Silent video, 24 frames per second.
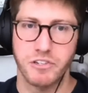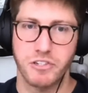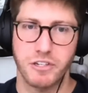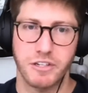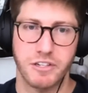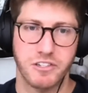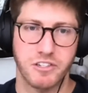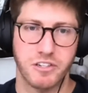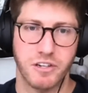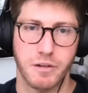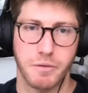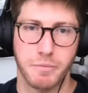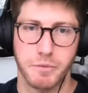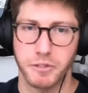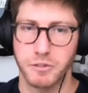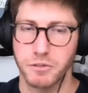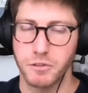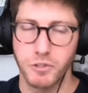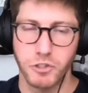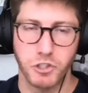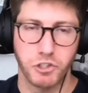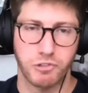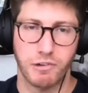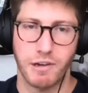system or
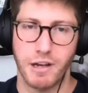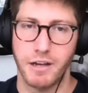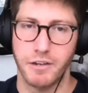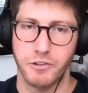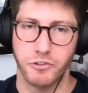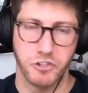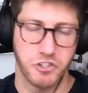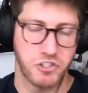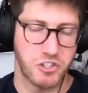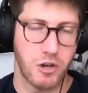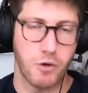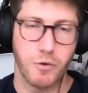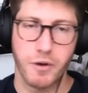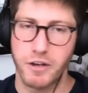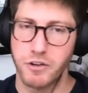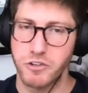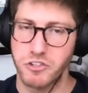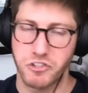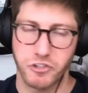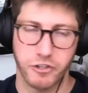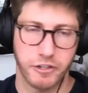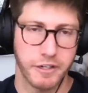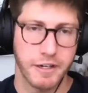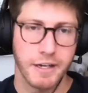Lutron or
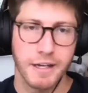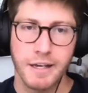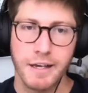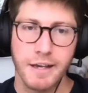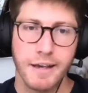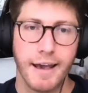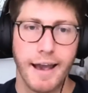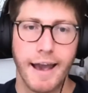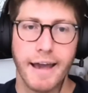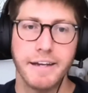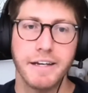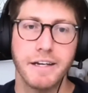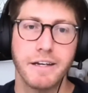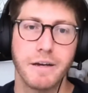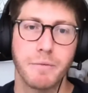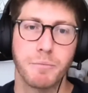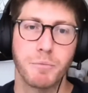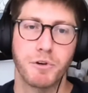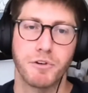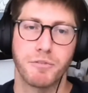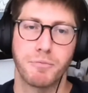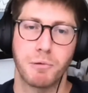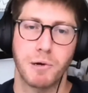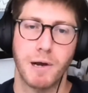Sonos or any
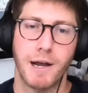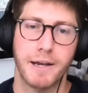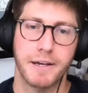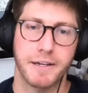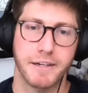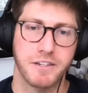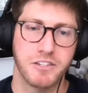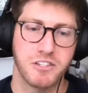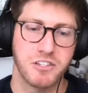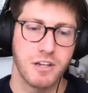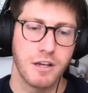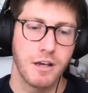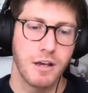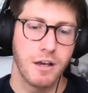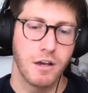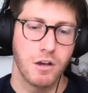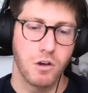number of products,